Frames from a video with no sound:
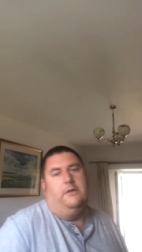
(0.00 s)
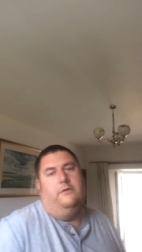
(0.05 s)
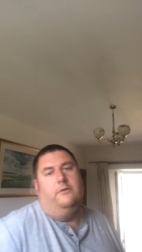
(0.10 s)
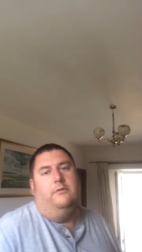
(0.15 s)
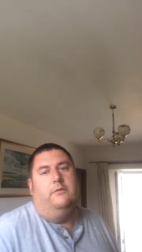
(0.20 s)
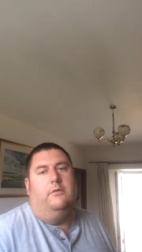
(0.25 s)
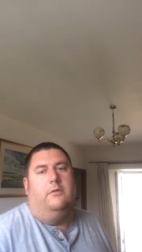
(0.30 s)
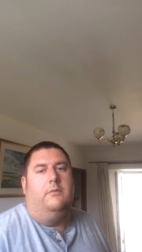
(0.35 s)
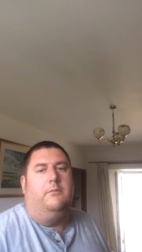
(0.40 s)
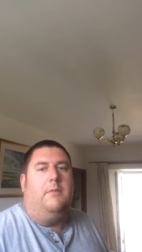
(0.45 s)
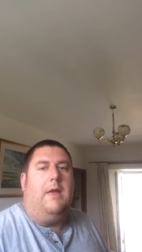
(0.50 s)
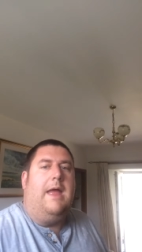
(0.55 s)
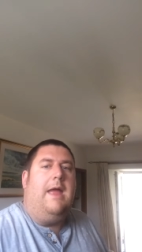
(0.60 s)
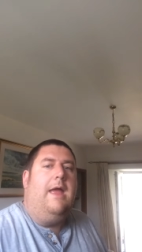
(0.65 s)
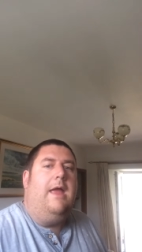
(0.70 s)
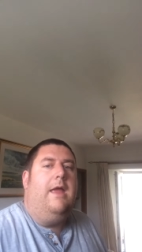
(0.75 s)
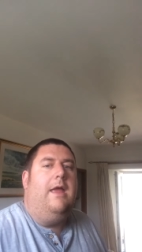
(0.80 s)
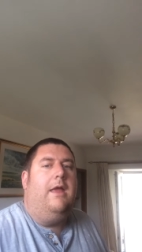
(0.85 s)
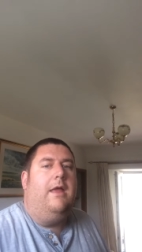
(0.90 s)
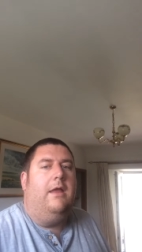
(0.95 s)
knew a
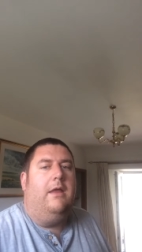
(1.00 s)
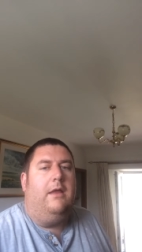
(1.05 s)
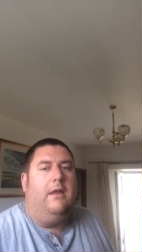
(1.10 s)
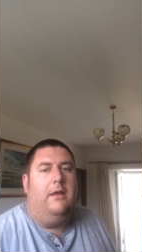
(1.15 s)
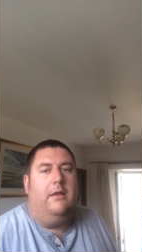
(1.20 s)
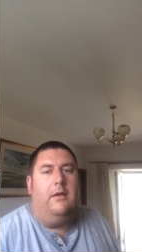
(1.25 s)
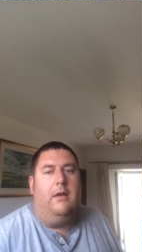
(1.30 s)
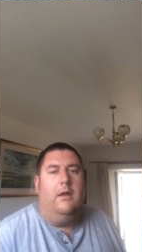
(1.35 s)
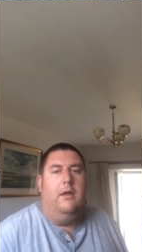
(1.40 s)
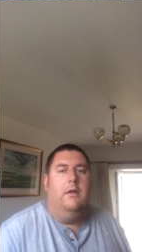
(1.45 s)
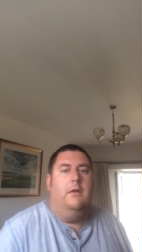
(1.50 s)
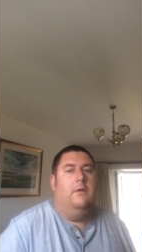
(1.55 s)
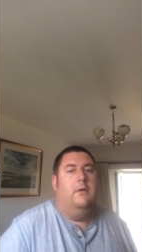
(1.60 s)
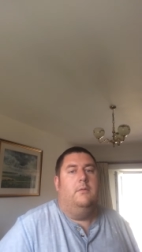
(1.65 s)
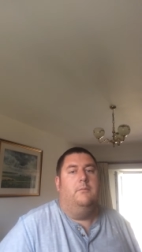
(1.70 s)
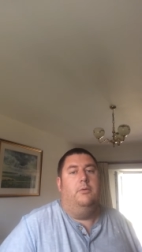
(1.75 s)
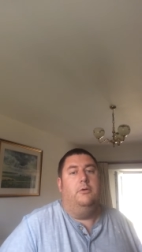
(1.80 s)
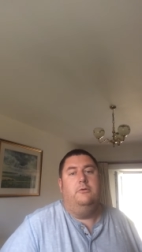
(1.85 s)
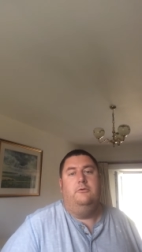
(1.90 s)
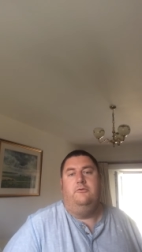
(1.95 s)
man,
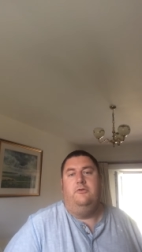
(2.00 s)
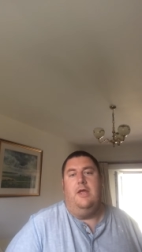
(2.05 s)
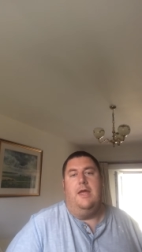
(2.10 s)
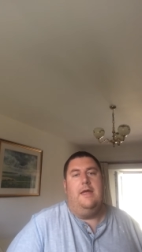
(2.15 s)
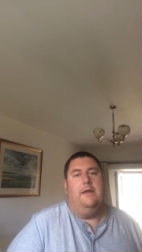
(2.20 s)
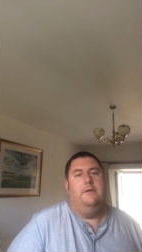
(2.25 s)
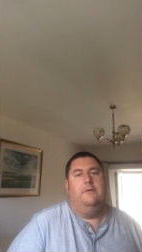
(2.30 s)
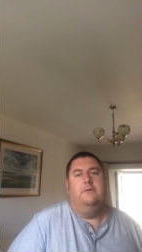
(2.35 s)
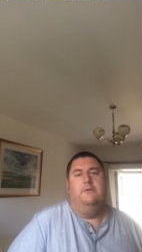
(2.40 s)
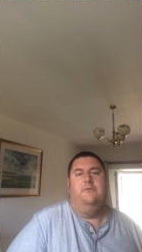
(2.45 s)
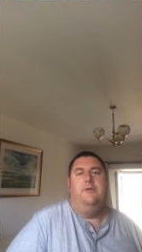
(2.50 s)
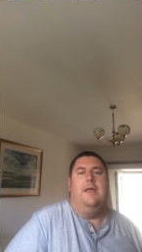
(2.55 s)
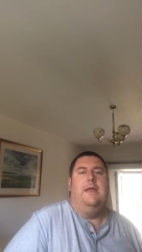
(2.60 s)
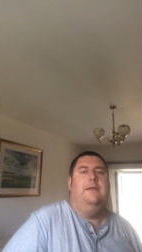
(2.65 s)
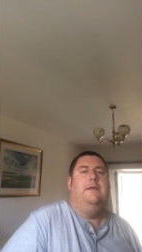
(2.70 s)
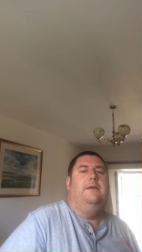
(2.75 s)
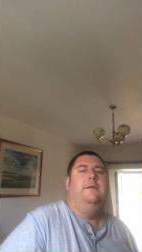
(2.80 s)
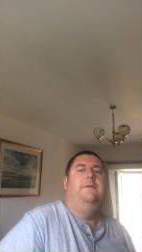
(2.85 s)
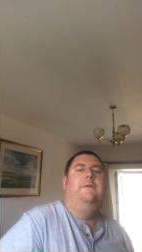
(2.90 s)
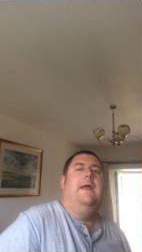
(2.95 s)
Bojangles,
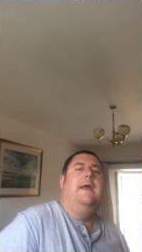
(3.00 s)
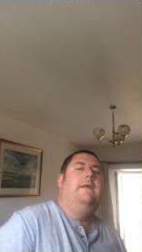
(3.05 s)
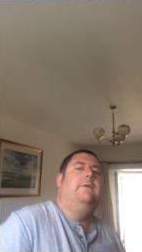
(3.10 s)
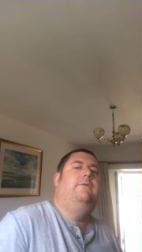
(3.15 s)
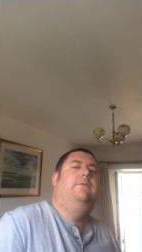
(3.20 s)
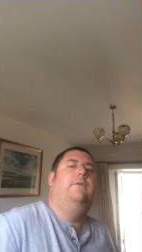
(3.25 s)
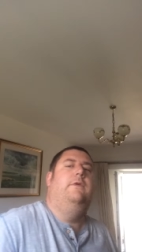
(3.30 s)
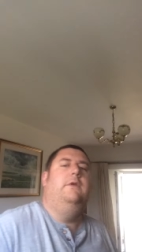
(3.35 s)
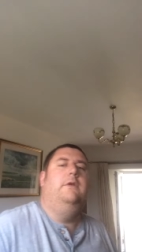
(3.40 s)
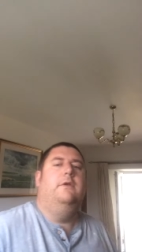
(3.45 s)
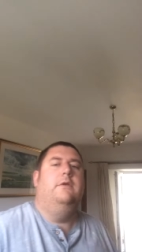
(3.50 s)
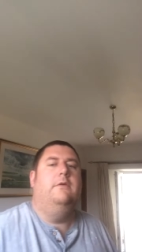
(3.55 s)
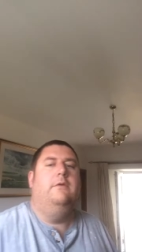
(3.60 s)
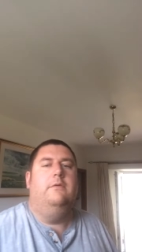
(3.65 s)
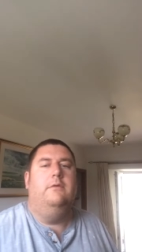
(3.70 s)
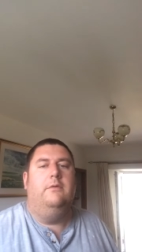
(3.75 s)
and he danced for you.